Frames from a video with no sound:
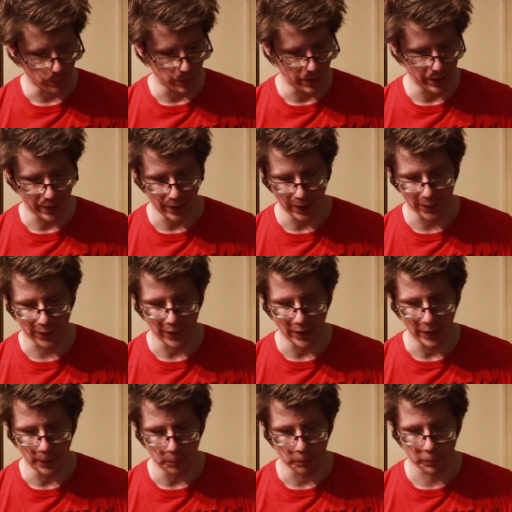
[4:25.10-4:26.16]
when I got
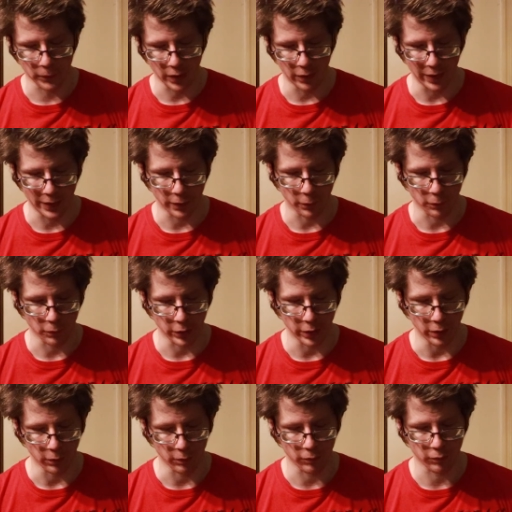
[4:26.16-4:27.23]
like the
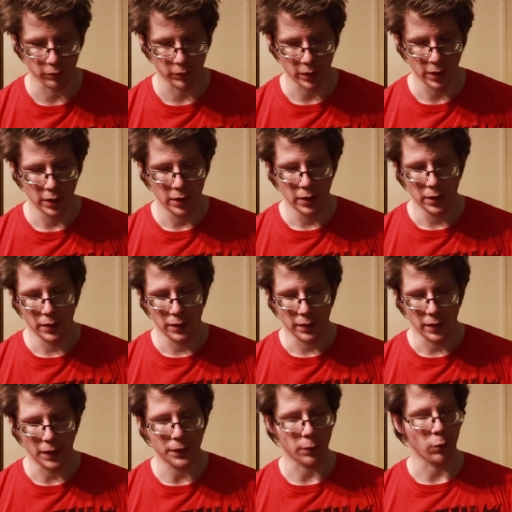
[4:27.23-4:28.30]

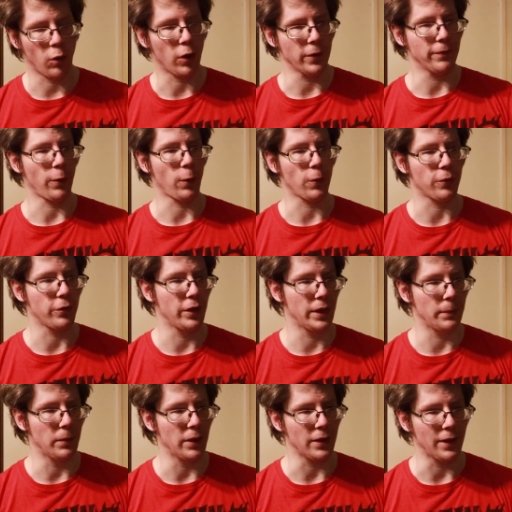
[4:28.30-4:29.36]
not the wrong
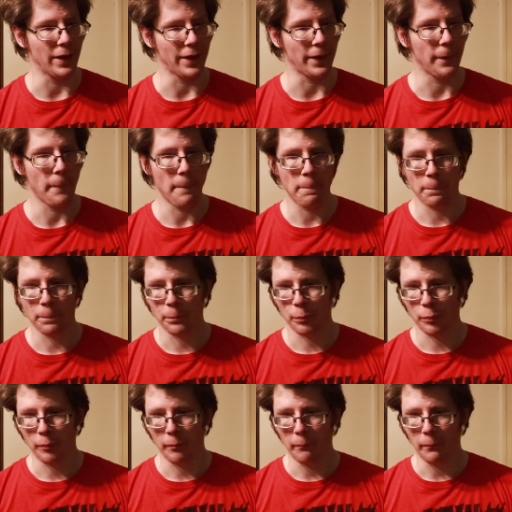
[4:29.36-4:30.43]
version, but like,
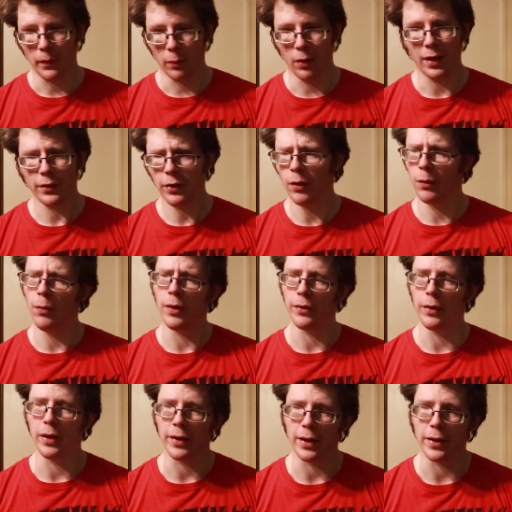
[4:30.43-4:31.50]
well, you know, what was
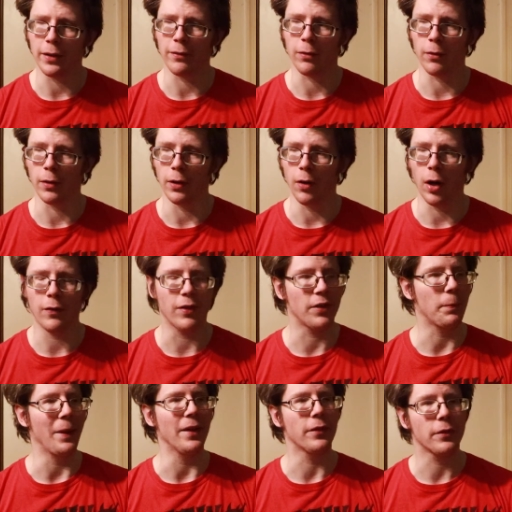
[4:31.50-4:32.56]
it? I got it for Office
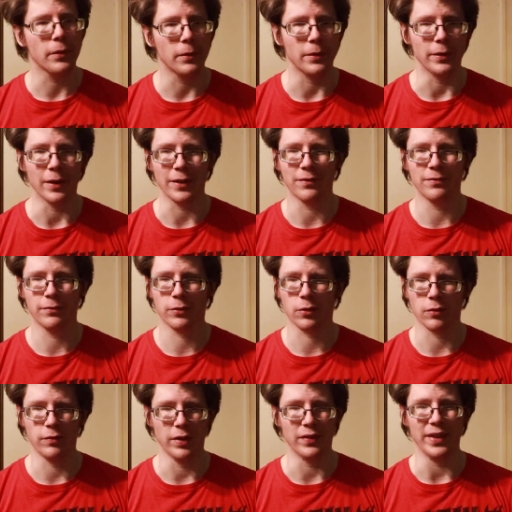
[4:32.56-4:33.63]
Space, like
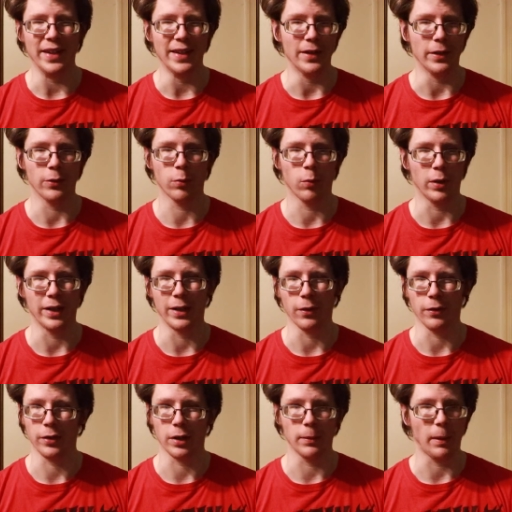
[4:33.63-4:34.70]
15, 20
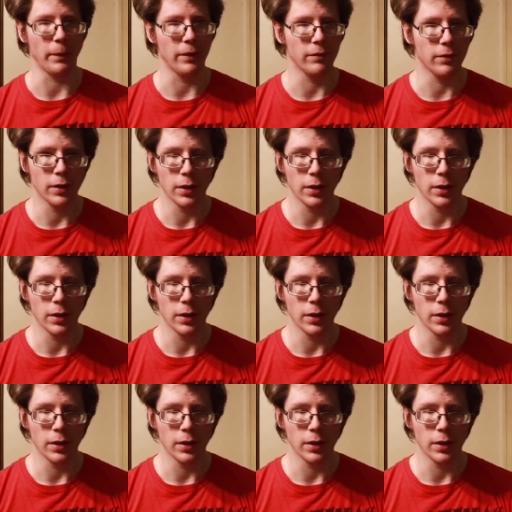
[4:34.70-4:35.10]
years ago maybe.